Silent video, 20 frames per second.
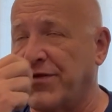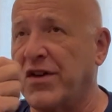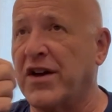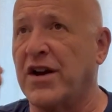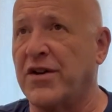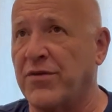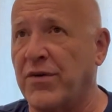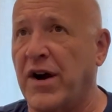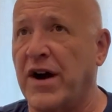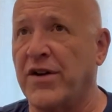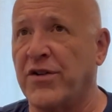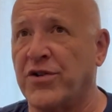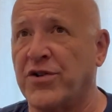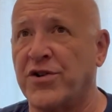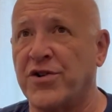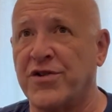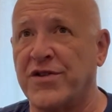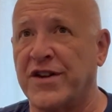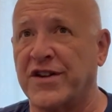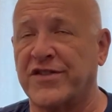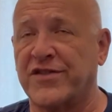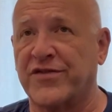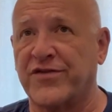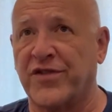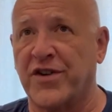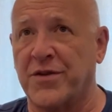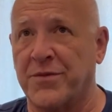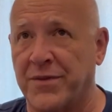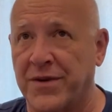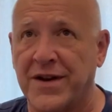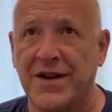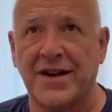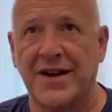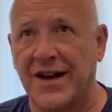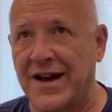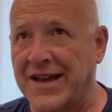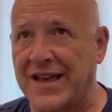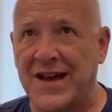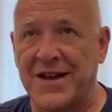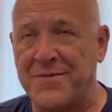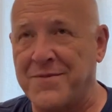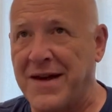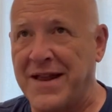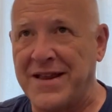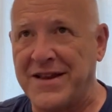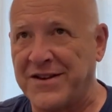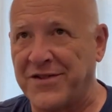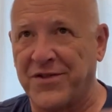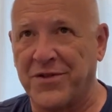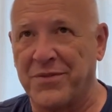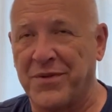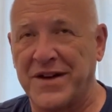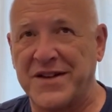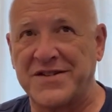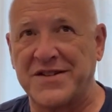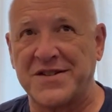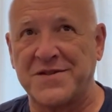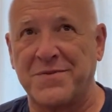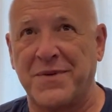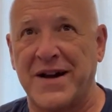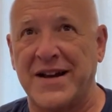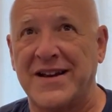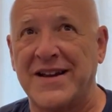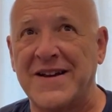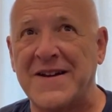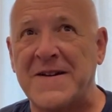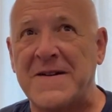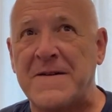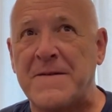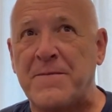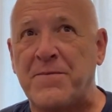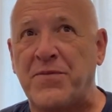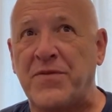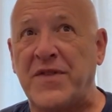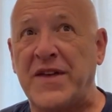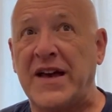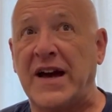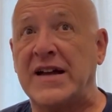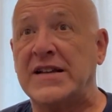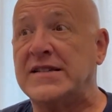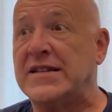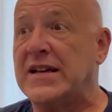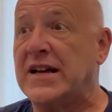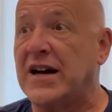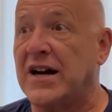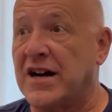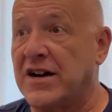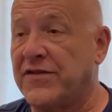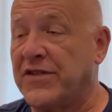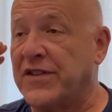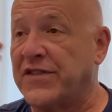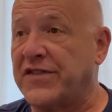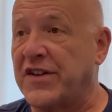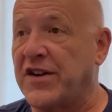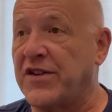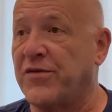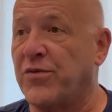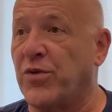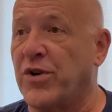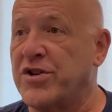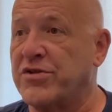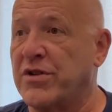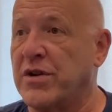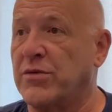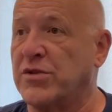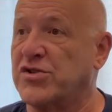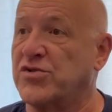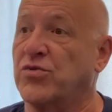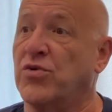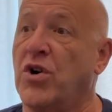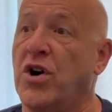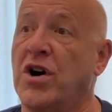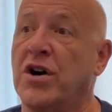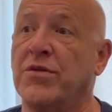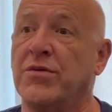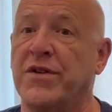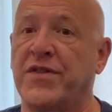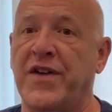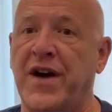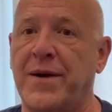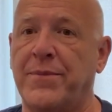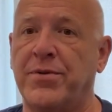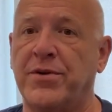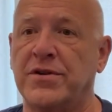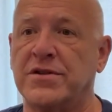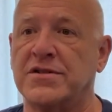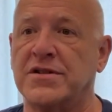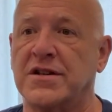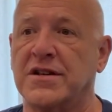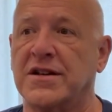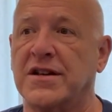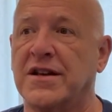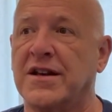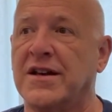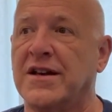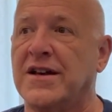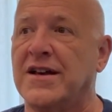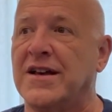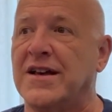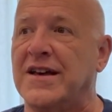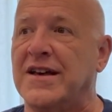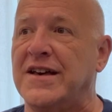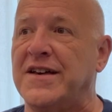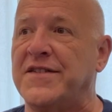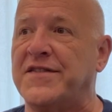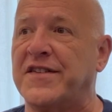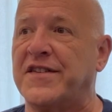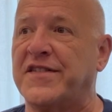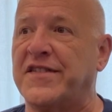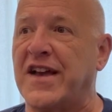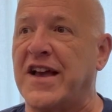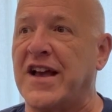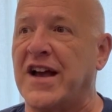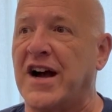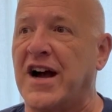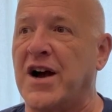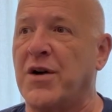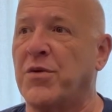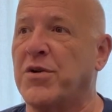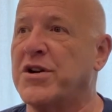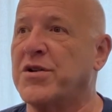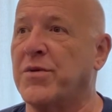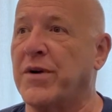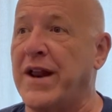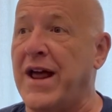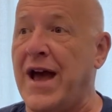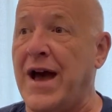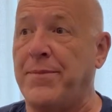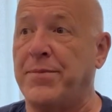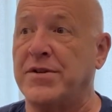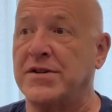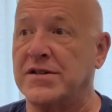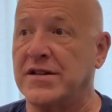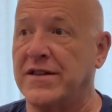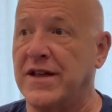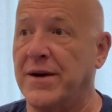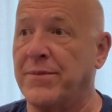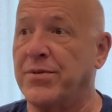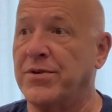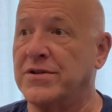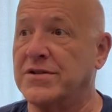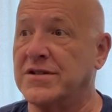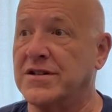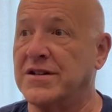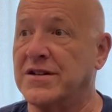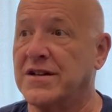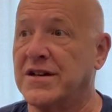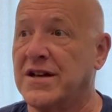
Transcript: I learned this from, again, many different places, but the idea of, instead of wondering what's wrong with that person, is to say, I wonder what happened to that person.